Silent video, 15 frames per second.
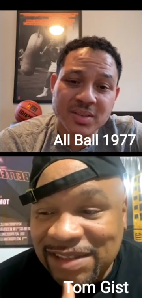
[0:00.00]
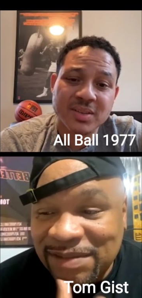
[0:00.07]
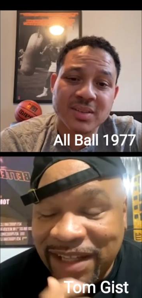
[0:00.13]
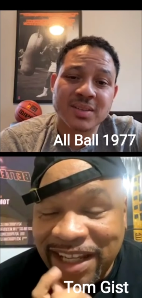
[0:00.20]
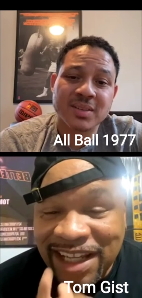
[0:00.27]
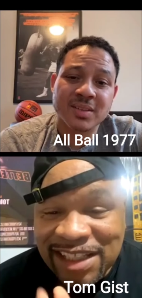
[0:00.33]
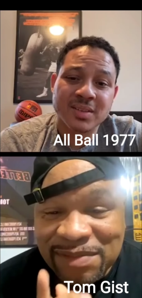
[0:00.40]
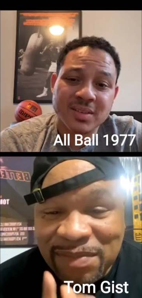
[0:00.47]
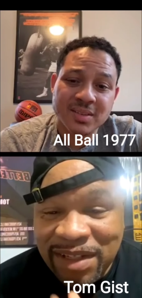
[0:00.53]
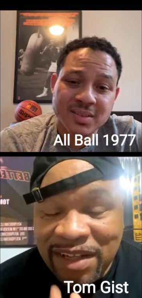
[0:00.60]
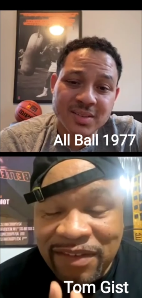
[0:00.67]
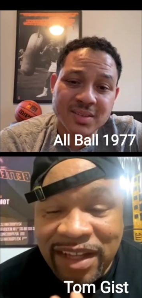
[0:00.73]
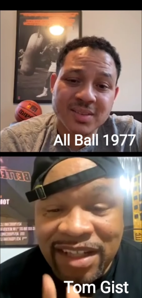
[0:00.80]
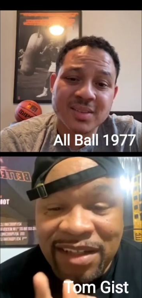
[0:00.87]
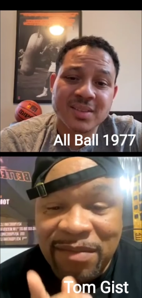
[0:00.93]
Speaker 1: Iz
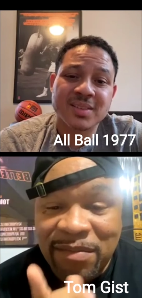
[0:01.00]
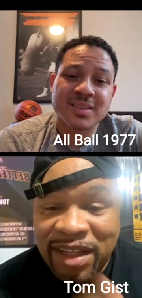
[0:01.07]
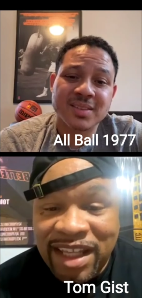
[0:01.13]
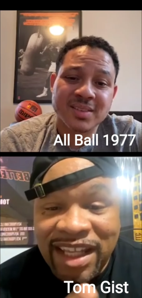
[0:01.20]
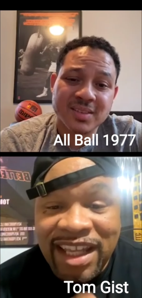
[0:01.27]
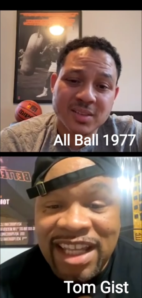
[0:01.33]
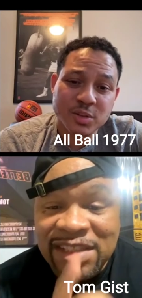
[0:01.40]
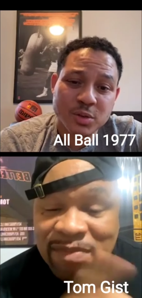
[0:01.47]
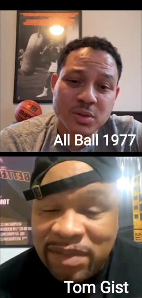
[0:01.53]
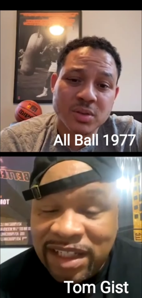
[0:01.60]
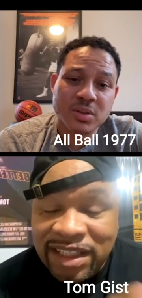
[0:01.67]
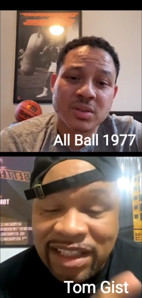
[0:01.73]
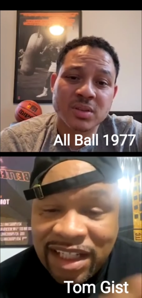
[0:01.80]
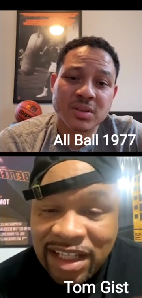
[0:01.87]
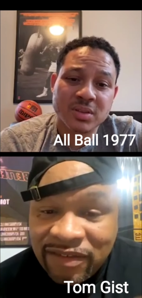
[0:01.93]
played and the and Iz played
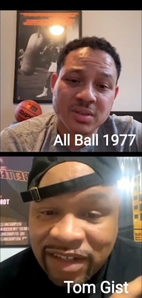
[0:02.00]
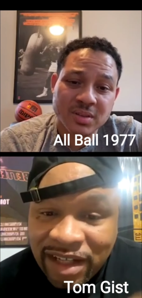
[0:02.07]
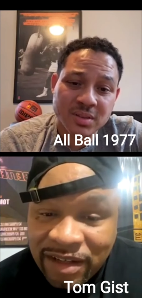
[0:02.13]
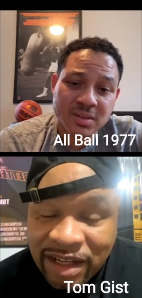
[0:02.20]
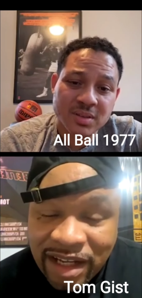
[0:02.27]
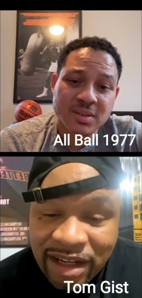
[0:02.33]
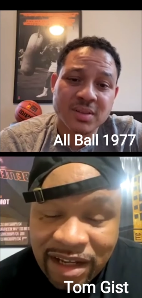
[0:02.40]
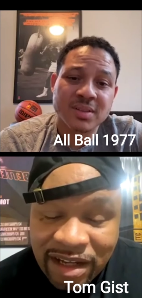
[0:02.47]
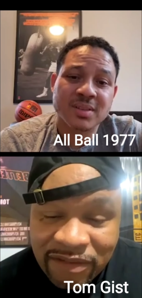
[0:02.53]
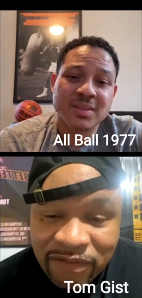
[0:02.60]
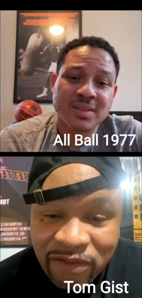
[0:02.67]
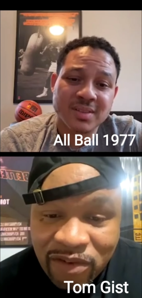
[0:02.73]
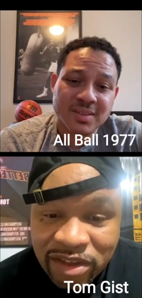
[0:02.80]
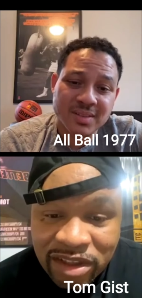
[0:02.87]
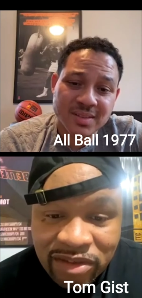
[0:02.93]
together at, nice. at,
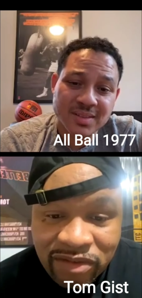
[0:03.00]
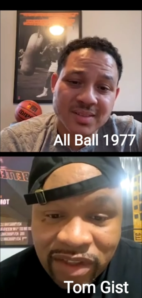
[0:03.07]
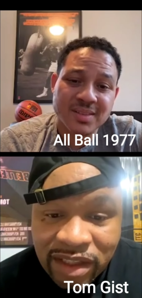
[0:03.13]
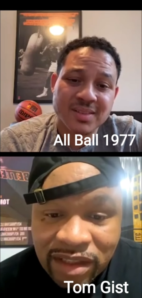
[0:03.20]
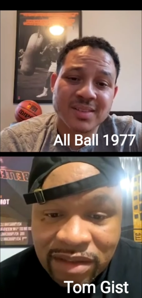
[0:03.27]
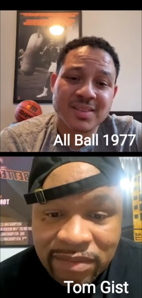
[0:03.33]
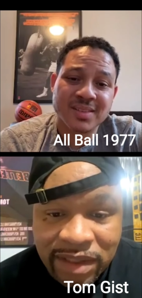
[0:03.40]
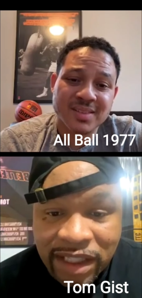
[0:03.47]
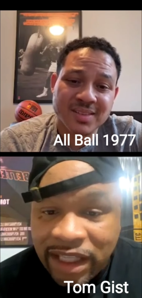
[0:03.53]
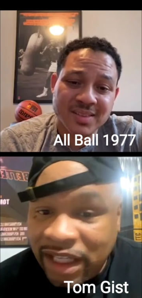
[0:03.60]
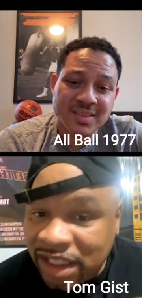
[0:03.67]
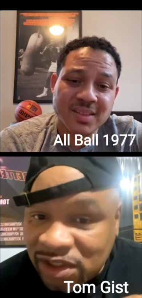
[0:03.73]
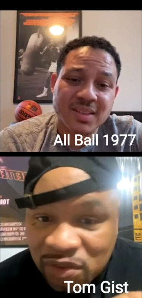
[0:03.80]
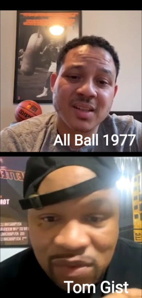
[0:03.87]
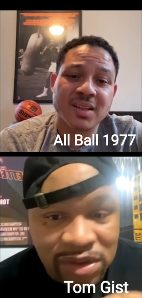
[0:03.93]
three.
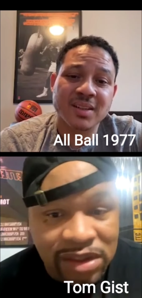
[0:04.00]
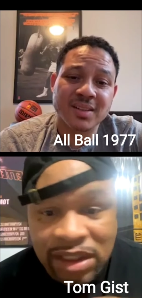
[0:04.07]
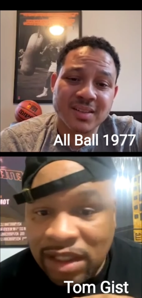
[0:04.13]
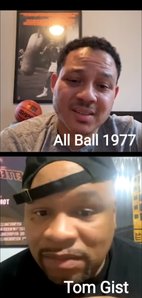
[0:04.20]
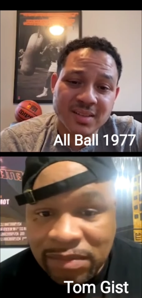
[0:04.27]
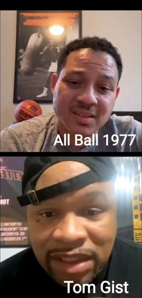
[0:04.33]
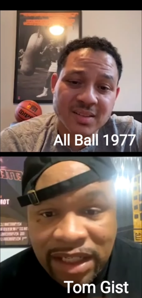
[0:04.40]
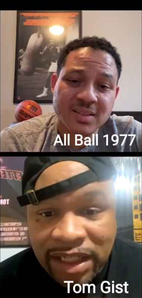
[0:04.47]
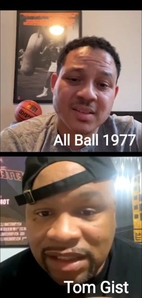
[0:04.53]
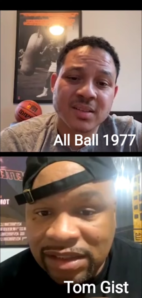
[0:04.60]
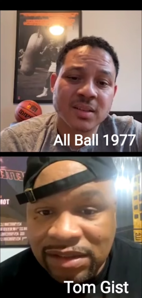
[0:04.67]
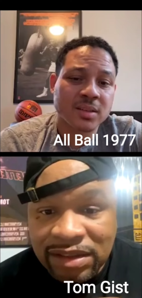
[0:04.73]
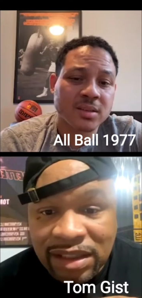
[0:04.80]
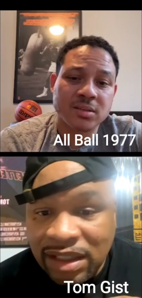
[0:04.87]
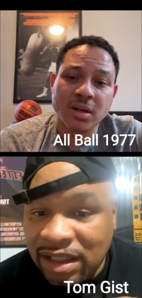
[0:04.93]
Iz was dumb
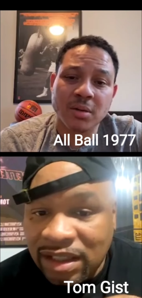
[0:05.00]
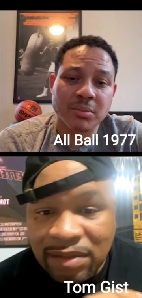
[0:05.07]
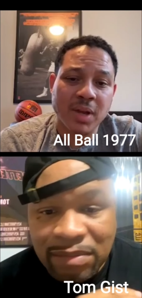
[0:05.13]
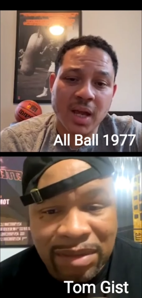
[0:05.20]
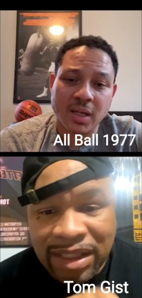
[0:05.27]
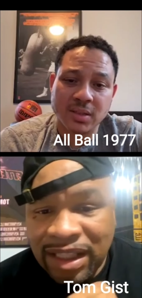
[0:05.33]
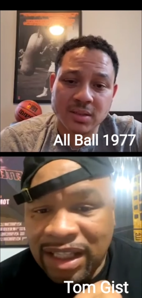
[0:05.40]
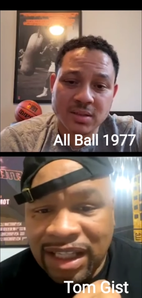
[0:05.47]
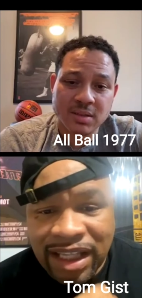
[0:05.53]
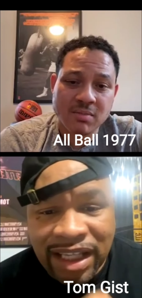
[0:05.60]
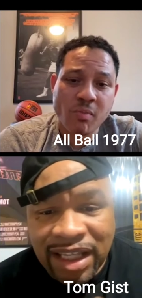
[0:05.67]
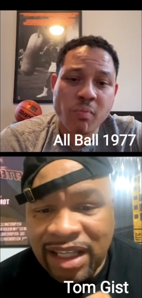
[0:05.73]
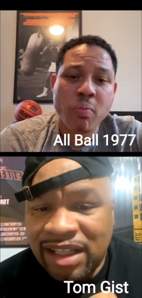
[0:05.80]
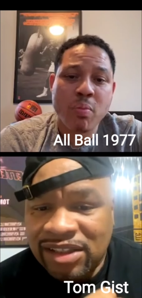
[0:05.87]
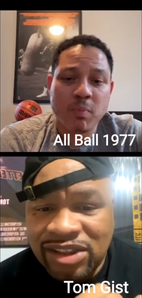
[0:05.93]
nice.
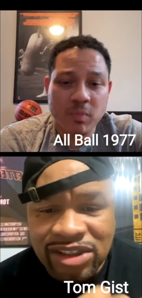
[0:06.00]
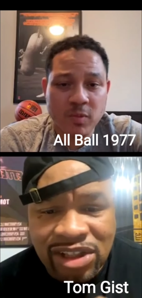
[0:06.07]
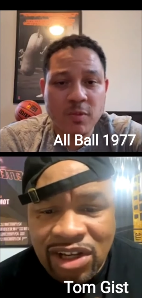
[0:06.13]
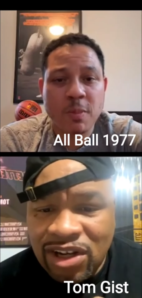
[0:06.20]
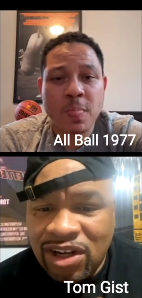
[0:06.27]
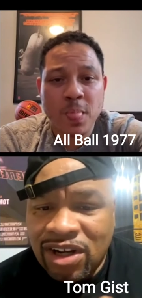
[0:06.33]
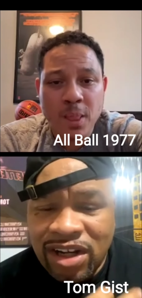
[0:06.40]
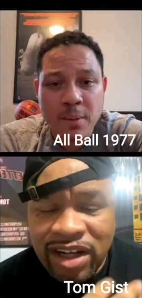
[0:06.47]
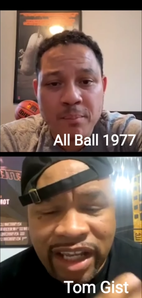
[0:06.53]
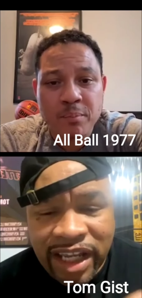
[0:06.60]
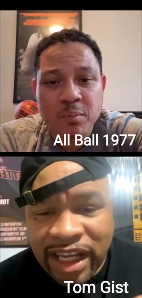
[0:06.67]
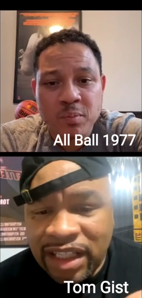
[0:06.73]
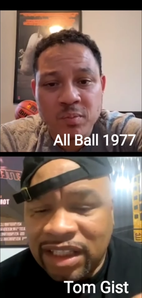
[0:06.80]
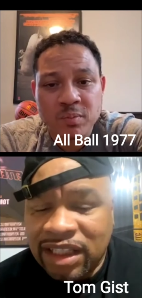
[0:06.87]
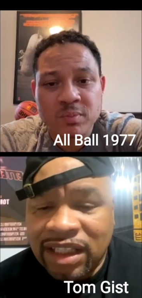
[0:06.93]
Iz, Star,
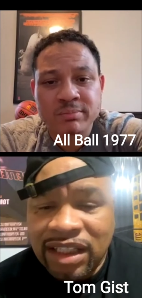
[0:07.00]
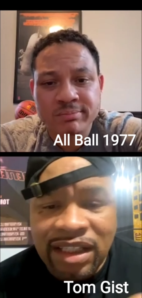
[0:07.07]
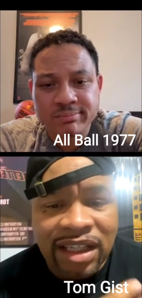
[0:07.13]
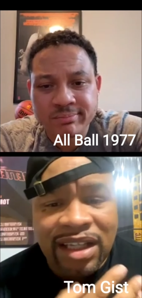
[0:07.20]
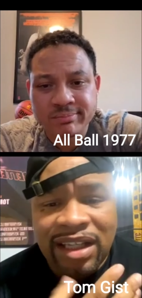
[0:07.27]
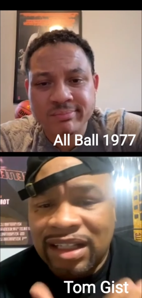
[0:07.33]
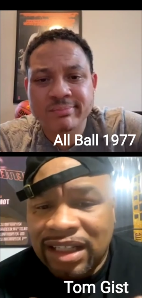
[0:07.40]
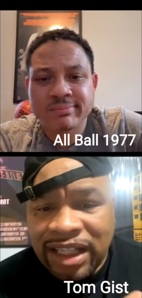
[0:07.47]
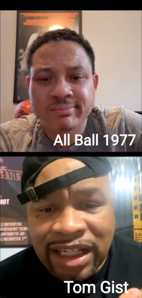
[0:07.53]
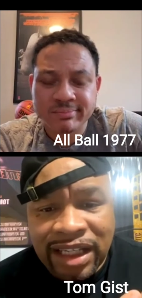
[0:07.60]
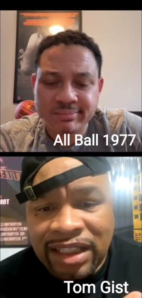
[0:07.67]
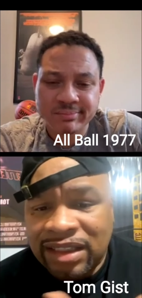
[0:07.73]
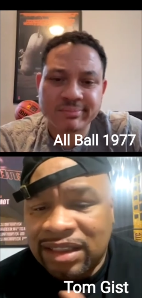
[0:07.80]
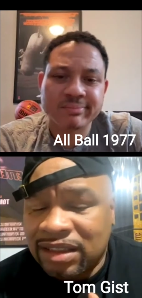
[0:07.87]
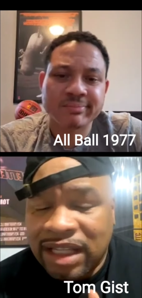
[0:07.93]
Andy,
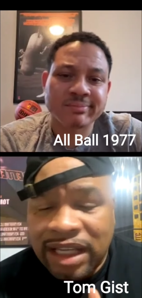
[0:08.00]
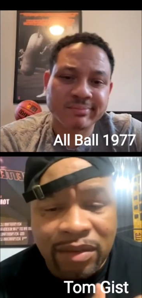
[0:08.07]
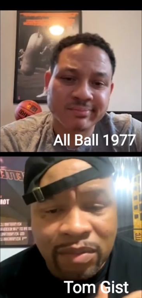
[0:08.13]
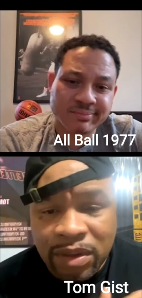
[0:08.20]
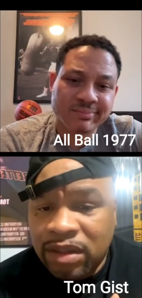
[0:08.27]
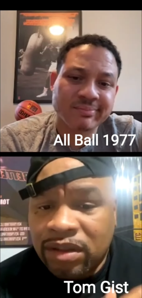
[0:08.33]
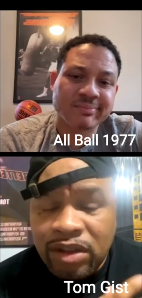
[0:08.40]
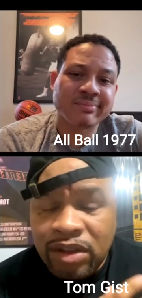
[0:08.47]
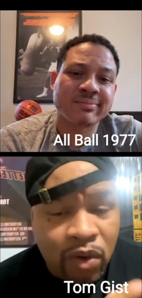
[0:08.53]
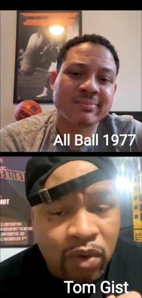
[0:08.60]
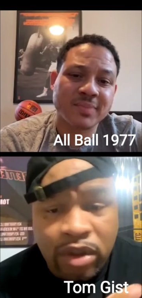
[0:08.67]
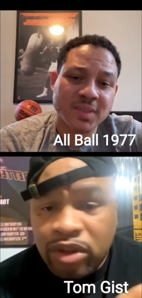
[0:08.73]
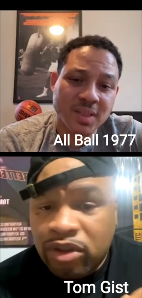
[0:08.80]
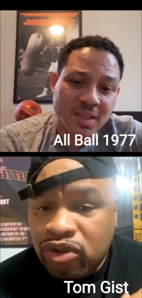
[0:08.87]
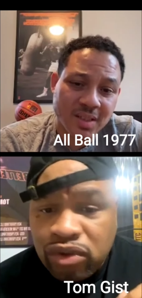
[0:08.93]
Lennox, like we
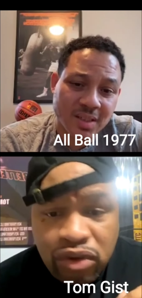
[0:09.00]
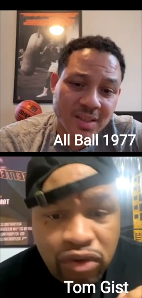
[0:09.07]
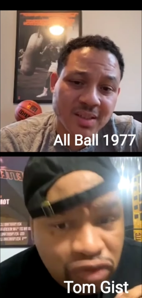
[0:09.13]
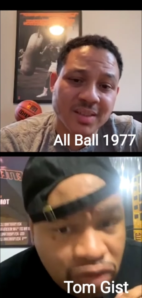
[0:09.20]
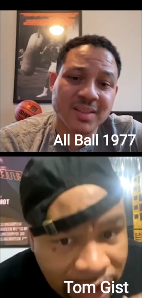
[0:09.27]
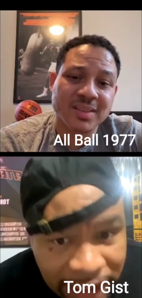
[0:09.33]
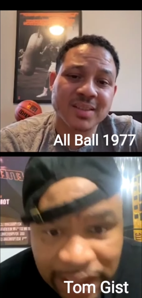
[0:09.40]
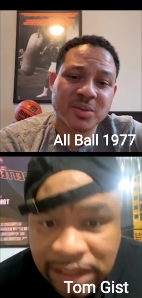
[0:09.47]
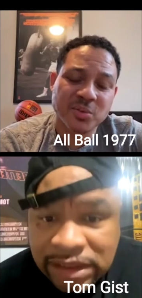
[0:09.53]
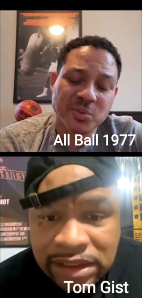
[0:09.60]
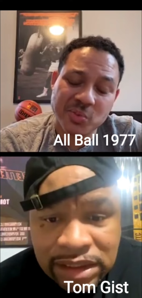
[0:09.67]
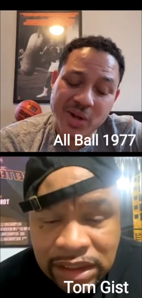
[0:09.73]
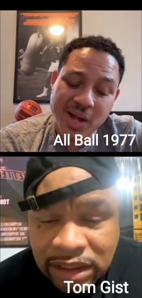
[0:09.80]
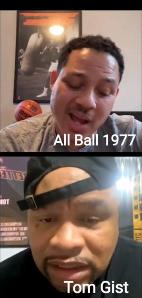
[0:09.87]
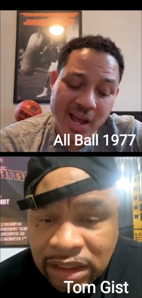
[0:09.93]
going
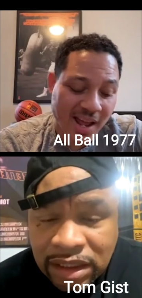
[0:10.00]
crazy.